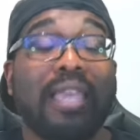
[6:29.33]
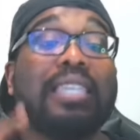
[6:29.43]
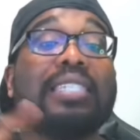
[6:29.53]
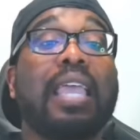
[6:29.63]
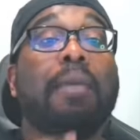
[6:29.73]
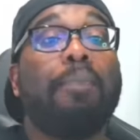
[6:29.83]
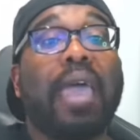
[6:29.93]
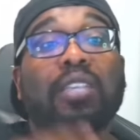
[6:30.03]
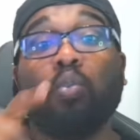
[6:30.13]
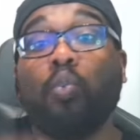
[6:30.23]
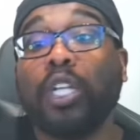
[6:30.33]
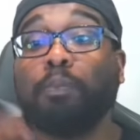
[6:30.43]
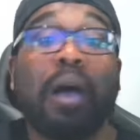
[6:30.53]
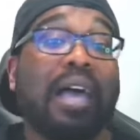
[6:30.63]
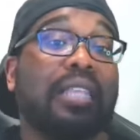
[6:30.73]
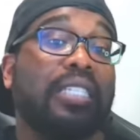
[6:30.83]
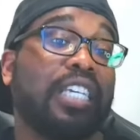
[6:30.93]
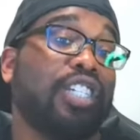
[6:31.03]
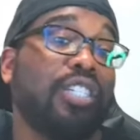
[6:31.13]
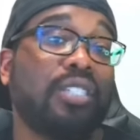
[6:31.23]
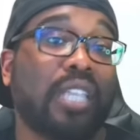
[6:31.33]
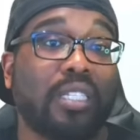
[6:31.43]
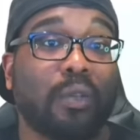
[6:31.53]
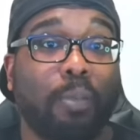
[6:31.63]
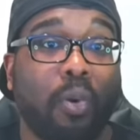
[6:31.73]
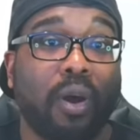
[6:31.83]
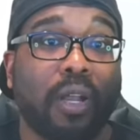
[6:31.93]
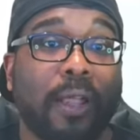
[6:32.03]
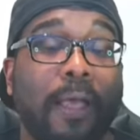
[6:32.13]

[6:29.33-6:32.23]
This impacts which politicians they support.